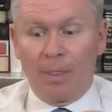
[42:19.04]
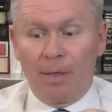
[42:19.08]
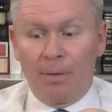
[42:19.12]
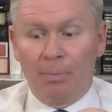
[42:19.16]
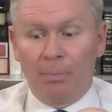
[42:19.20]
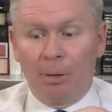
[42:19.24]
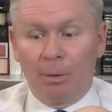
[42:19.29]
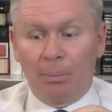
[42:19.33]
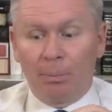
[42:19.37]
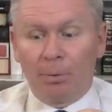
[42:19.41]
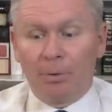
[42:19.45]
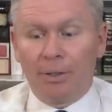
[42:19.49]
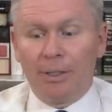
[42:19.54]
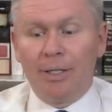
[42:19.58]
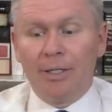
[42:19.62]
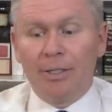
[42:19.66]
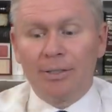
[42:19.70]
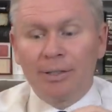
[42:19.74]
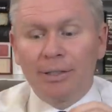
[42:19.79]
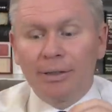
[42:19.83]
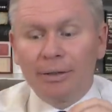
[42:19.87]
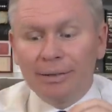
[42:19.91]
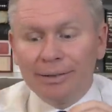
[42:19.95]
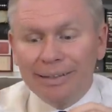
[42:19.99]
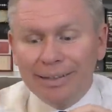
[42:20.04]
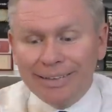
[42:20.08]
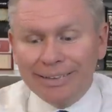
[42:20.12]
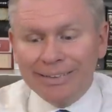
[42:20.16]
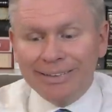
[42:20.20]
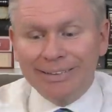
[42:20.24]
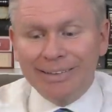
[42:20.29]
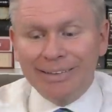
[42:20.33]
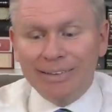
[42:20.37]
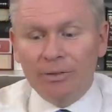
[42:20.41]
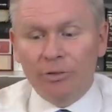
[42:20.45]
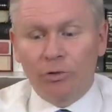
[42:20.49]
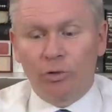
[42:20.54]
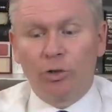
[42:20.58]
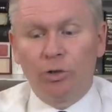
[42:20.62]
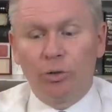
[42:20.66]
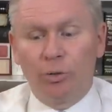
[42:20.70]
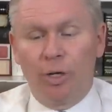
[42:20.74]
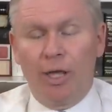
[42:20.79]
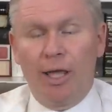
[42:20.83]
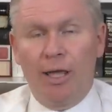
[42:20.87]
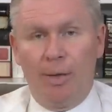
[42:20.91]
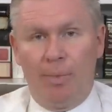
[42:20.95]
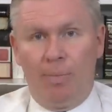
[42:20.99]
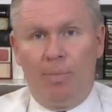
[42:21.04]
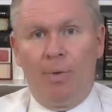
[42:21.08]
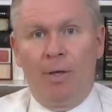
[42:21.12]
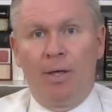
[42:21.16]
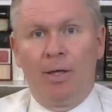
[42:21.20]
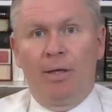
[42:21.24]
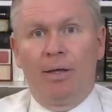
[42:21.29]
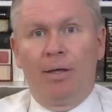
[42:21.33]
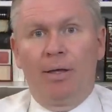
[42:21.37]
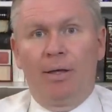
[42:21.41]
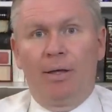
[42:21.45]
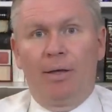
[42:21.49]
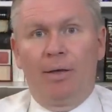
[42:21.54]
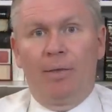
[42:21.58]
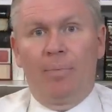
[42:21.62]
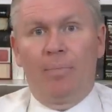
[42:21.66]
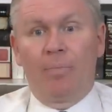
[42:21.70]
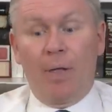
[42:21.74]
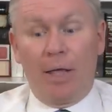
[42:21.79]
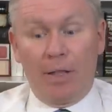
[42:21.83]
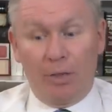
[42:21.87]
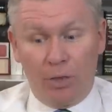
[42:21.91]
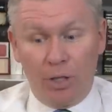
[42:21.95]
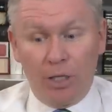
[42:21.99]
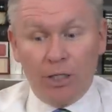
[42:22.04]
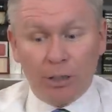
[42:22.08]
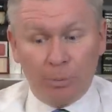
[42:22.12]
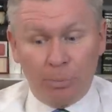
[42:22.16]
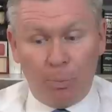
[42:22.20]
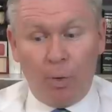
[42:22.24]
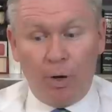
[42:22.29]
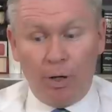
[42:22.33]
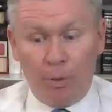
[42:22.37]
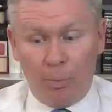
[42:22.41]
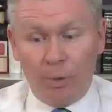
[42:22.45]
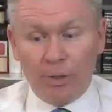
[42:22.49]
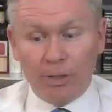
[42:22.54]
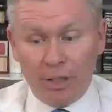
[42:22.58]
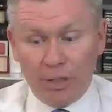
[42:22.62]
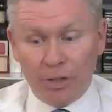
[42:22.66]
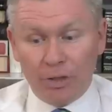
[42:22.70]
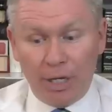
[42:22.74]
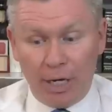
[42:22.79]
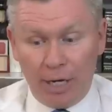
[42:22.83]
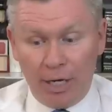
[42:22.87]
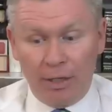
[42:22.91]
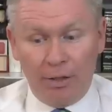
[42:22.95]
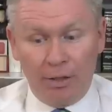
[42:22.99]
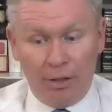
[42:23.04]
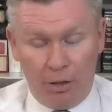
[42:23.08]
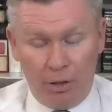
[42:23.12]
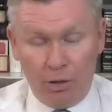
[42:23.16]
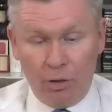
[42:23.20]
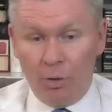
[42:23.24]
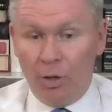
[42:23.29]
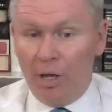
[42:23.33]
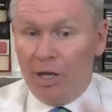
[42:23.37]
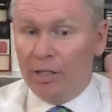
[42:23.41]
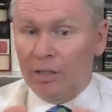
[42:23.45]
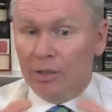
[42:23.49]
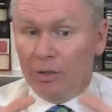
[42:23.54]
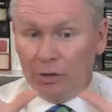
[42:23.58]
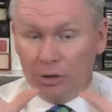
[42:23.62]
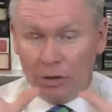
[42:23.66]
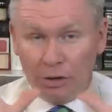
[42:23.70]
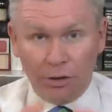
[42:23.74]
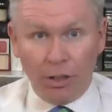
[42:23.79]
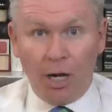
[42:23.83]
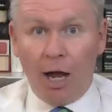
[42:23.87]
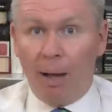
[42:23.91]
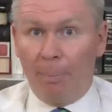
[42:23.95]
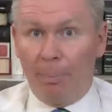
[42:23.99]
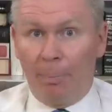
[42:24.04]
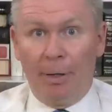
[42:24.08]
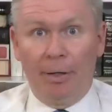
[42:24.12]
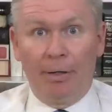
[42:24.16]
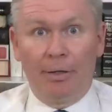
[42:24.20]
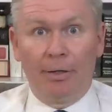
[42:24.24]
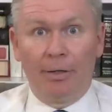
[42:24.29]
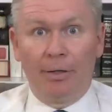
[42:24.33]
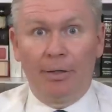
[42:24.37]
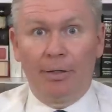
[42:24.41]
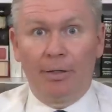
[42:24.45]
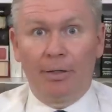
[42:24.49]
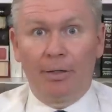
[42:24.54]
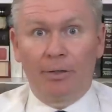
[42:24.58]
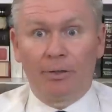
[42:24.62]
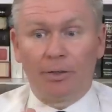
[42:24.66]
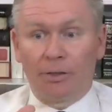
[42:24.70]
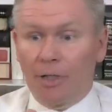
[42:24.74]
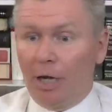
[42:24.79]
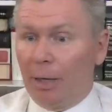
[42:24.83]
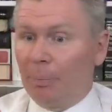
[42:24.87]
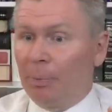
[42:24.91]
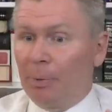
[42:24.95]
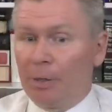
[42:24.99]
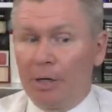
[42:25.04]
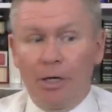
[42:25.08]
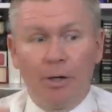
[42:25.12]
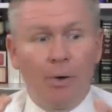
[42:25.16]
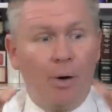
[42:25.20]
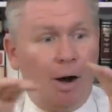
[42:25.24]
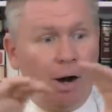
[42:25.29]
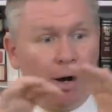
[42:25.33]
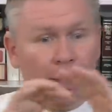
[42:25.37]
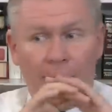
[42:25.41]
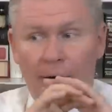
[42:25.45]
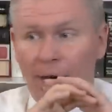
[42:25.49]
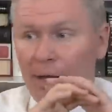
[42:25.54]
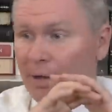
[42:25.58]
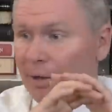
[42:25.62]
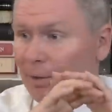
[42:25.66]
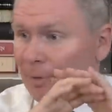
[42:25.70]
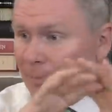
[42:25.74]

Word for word: But please listen to him. At this point, what's he saying to do? Stop. Stop where you are.